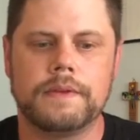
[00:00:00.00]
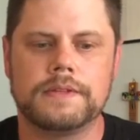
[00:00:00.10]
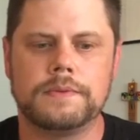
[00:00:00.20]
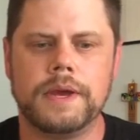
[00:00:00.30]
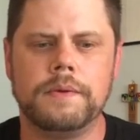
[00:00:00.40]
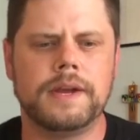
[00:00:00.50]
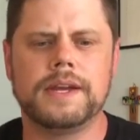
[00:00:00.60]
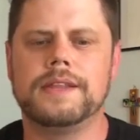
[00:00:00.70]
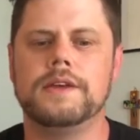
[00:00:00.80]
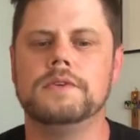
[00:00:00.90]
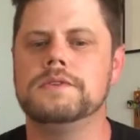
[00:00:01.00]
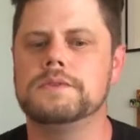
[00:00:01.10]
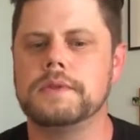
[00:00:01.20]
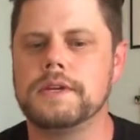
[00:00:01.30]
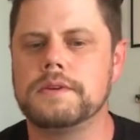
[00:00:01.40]
That's why I want to close
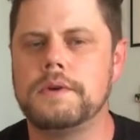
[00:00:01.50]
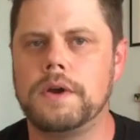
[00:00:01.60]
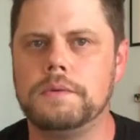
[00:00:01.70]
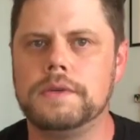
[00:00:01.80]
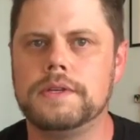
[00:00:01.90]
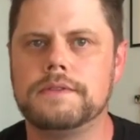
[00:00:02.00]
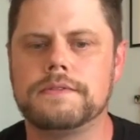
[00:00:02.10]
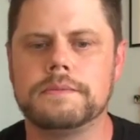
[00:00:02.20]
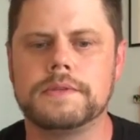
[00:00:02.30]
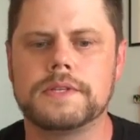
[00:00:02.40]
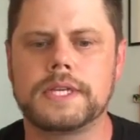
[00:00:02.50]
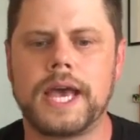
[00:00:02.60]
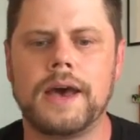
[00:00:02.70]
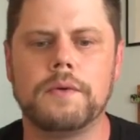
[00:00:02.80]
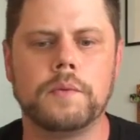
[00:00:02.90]
with a quote from
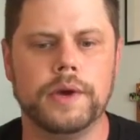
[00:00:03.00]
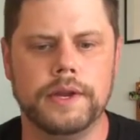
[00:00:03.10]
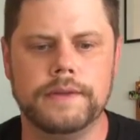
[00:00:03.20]
Scott Wood,